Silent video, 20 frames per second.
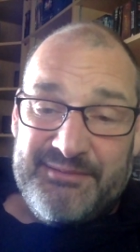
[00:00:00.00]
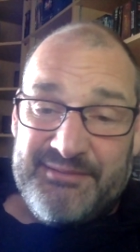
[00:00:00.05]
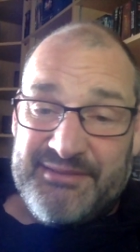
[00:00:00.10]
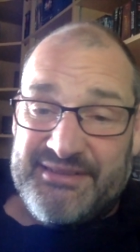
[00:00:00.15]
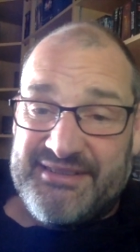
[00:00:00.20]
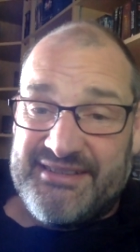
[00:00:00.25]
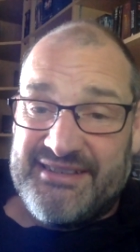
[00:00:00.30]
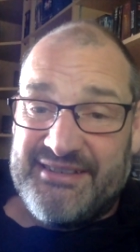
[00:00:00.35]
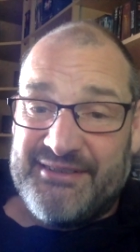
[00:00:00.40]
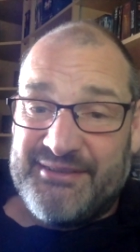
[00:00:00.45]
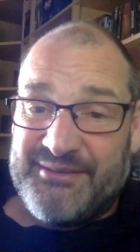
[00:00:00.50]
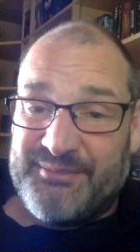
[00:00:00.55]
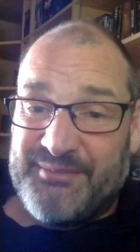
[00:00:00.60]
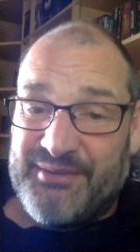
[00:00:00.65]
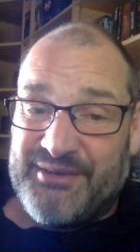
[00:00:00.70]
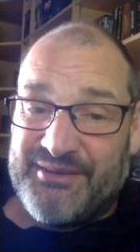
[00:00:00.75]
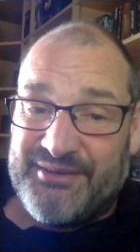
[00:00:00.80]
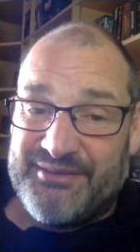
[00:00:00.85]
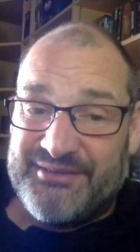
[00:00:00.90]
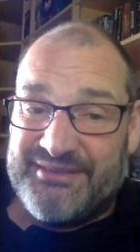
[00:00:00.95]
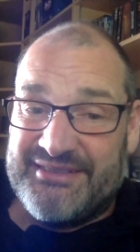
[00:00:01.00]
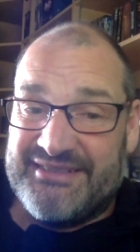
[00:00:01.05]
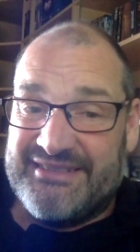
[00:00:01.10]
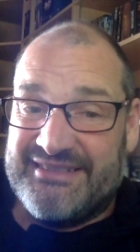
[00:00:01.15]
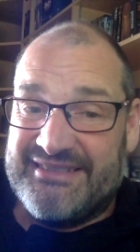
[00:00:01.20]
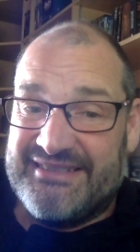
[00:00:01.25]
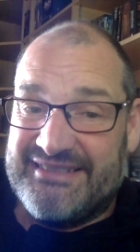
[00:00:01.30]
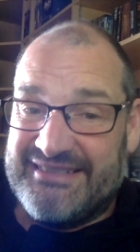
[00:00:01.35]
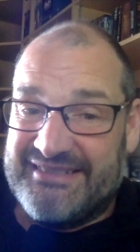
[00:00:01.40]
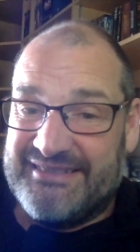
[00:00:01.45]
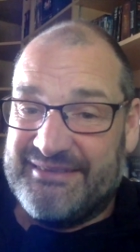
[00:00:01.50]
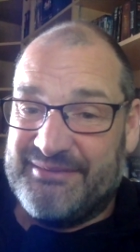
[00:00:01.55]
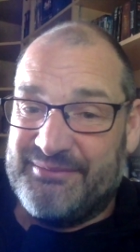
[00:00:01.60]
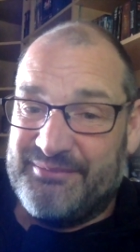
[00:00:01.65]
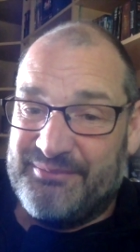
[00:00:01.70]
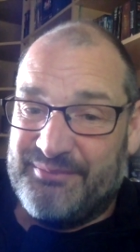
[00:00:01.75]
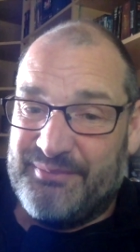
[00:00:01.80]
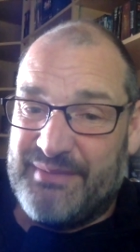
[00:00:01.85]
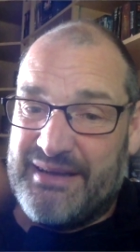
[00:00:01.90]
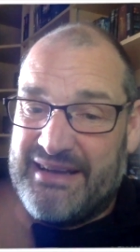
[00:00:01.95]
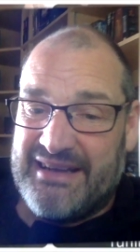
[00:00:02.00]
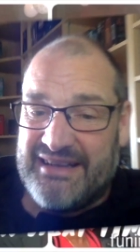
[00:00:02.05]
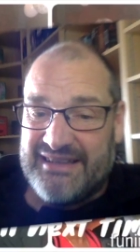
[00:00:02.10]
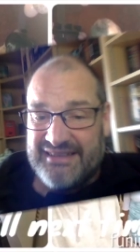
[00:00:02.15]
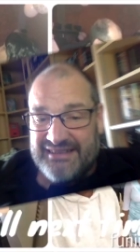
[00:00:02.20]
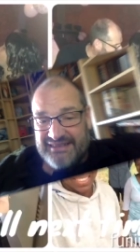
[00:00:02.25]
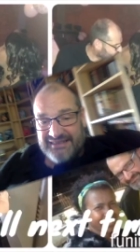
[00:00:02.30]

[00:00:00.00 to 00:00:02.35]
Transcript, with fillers: we'll see you tomorrow. Bye.